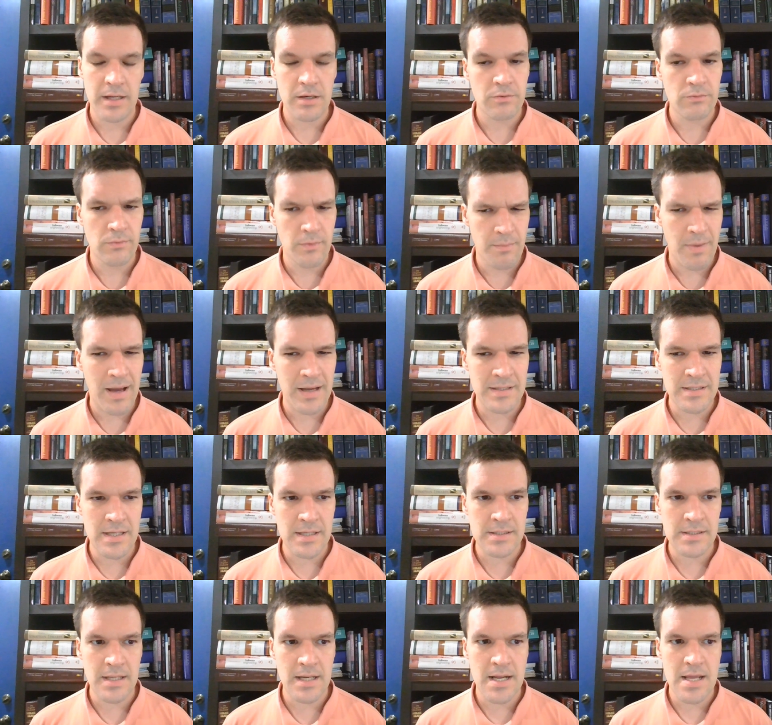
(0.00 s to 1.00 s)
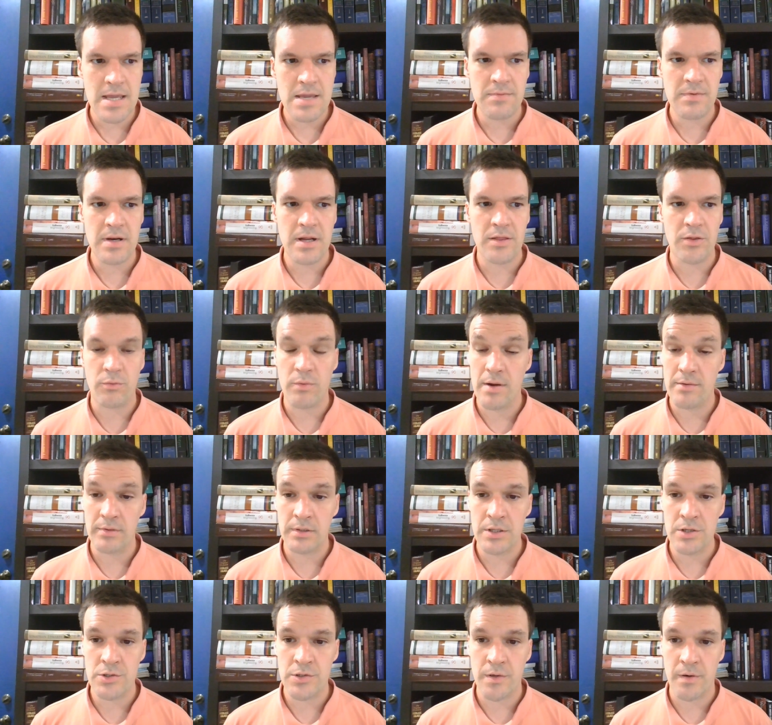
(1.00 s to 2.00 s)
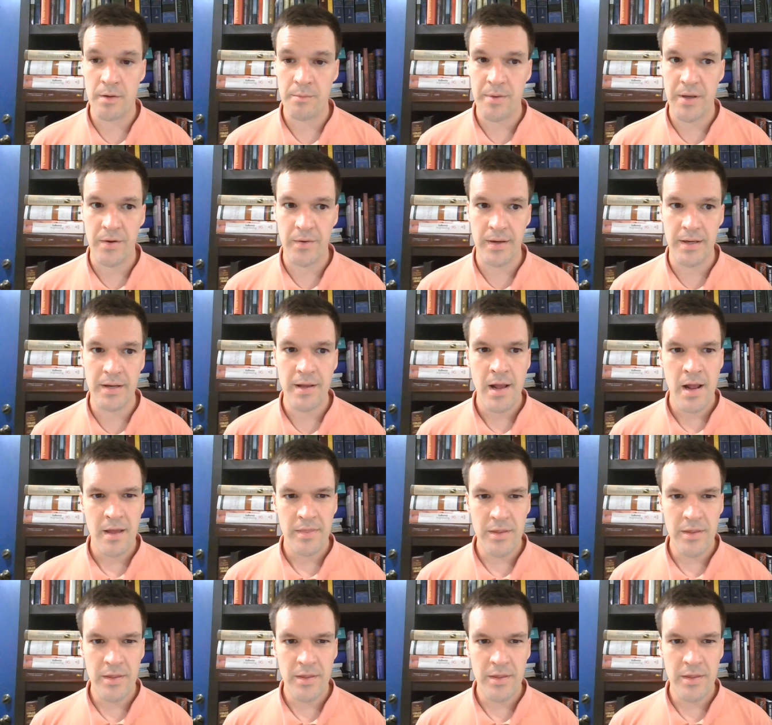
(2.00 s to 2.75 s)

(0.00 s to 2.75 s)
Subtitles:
and reminds us that even in the Revolutionary period,